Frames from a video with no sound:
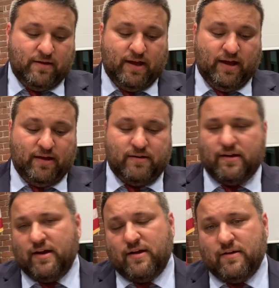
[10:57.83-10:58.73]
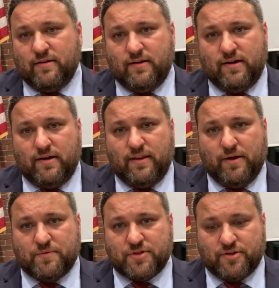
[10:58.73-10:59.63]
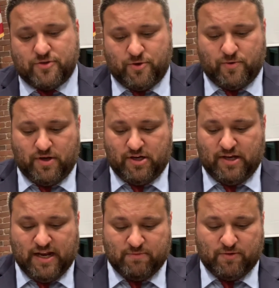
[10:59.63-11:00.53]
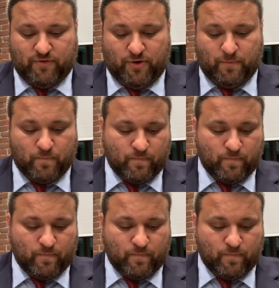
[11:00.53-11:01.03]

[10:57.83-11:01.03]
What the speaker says: and that was also a unanimous vote.